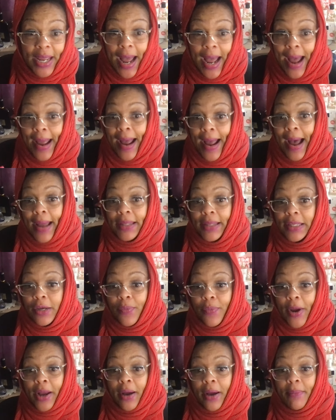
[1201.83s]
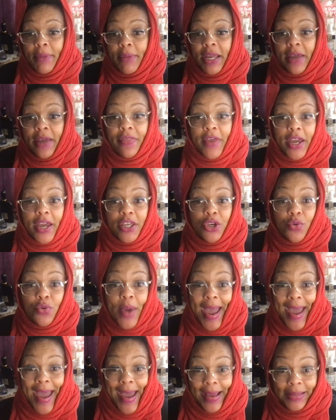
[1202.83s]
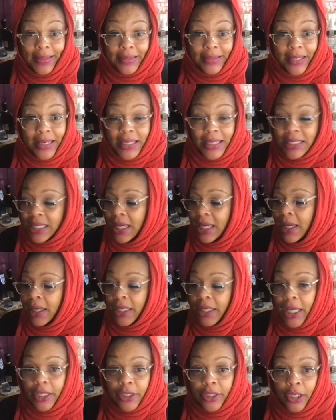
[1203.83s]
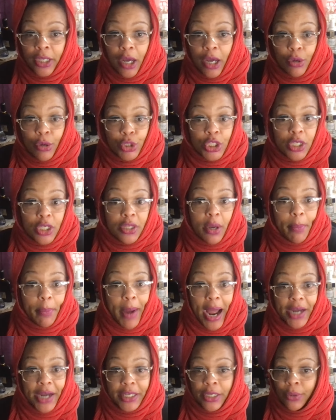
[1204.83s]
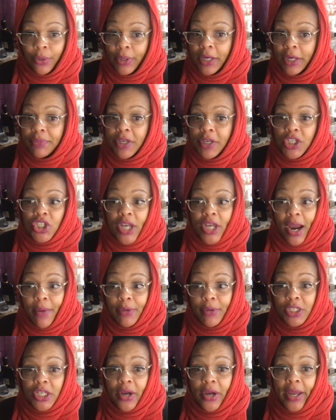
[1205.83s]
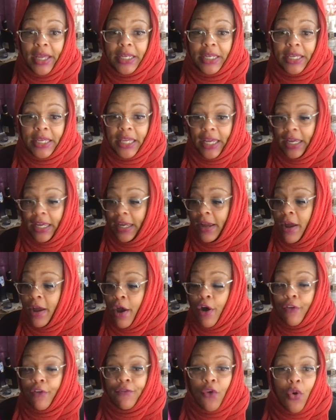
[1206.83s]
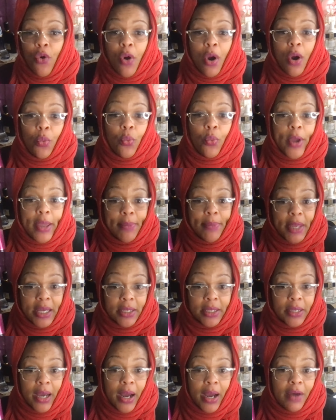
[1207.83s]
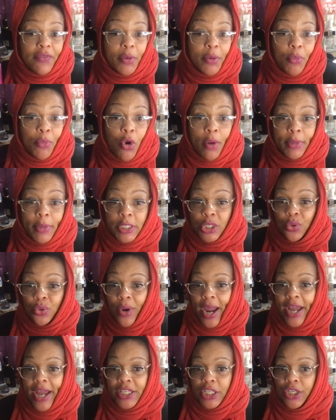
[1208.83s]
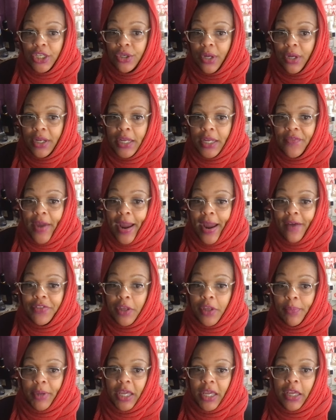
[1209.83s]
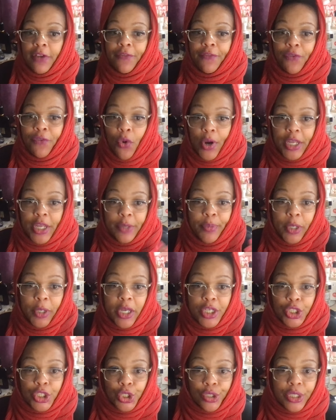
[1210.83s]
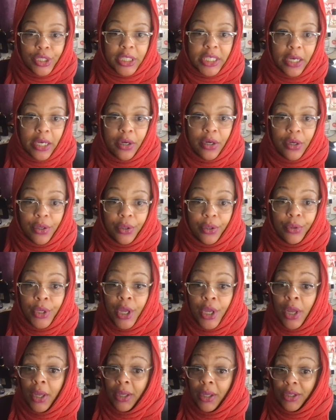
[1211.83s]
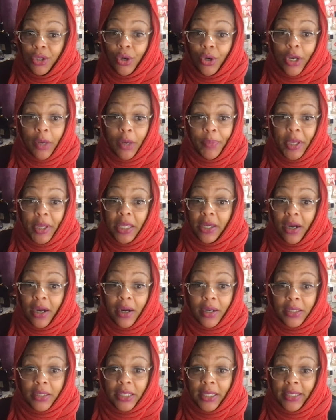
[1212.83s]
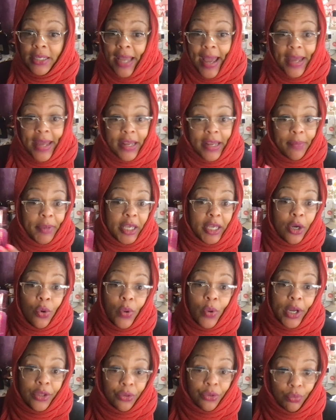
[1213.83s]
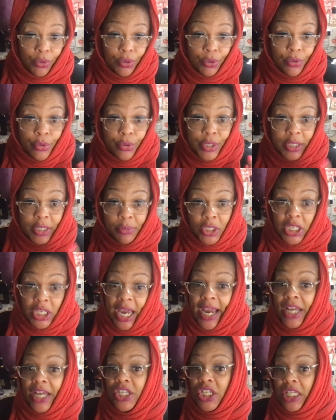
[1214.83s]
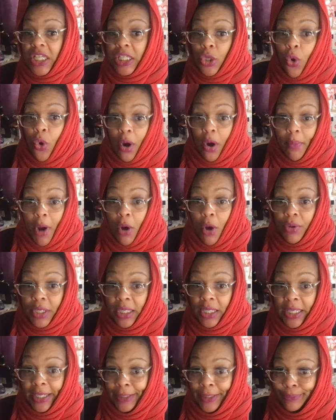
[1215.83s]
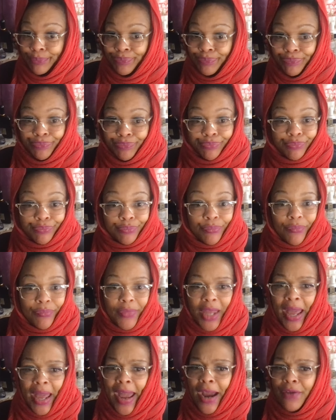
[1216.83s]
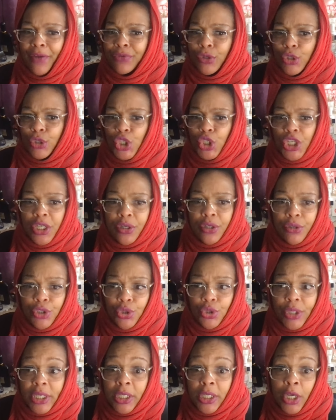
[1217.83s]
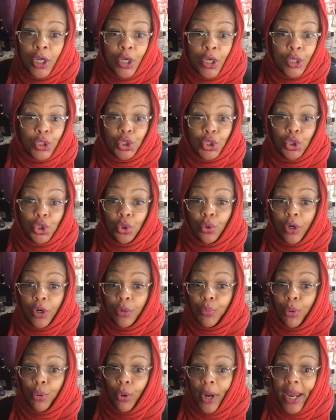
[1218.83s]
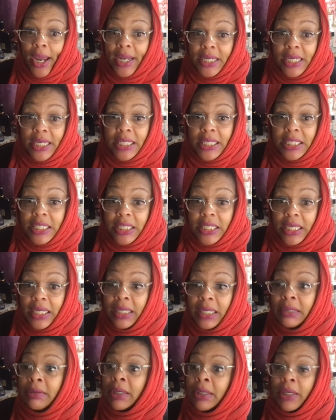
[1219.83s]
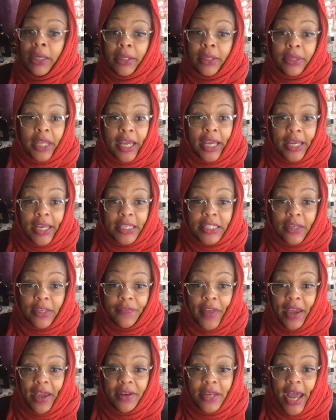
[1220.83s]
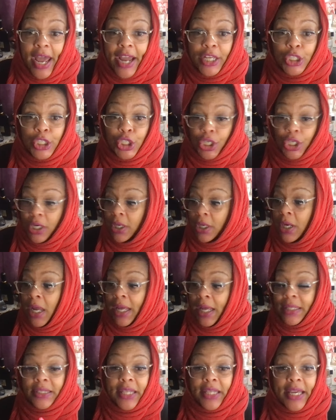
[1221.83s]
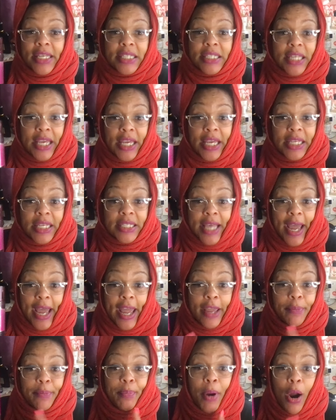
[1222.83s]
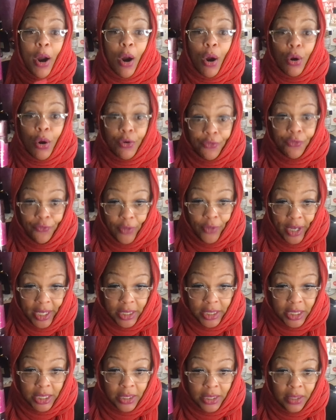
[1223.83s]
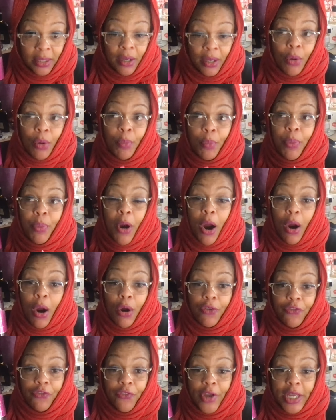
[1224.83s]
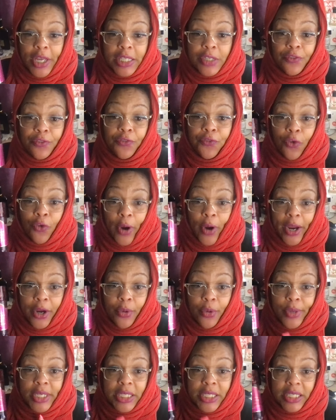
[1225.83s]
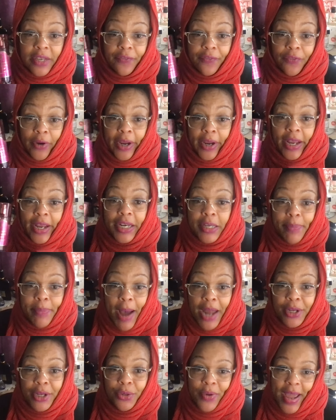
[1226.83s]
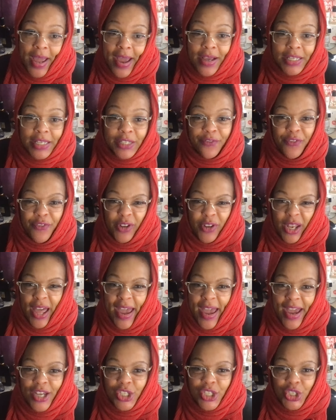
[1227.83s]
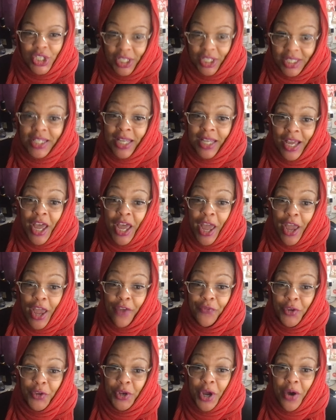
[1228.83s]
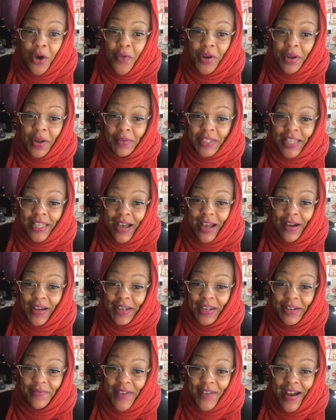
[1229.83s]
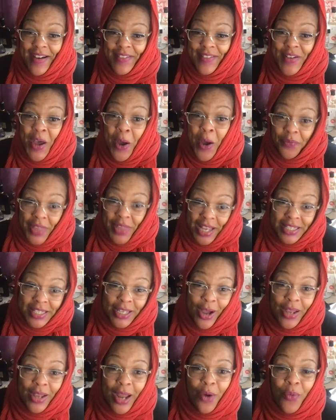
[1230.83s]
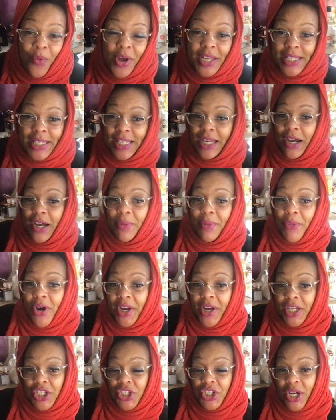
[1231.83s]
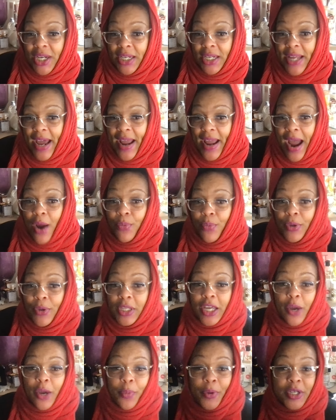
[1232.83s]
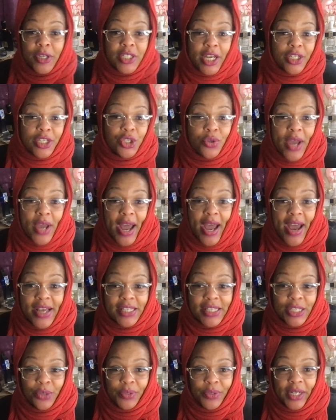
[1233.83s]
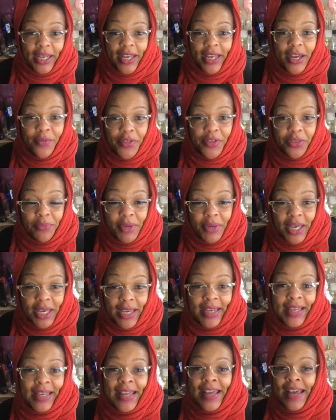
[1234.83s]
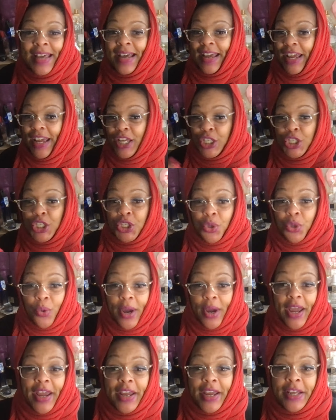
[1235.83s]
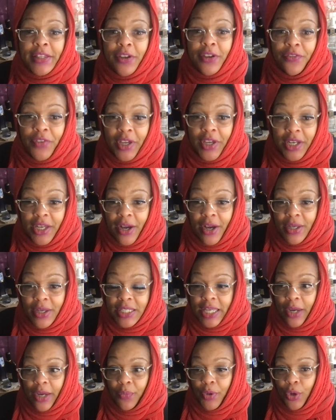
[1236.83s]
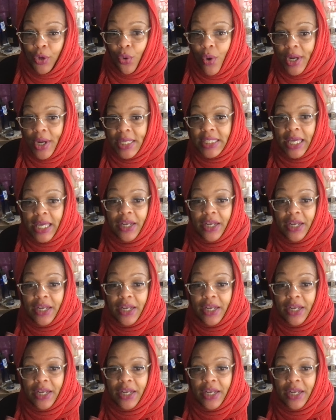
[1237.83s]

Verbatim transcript: I highly recommend that you add this. Get the lotion, the body cream, the shower gel, and again, for women of a more mature age, and you don't even have to be 40 plus years old. You could be younger than that and be going through some changes hormonally after children, during pregnancy, things of that nature. This is a perfect, perfect fragrance scent for anybody who has flashes if you know what I'm talking about. That's all I wanted to come on and share today. I really appreciate you guys tuning in with me, enjoying the videos and recordings.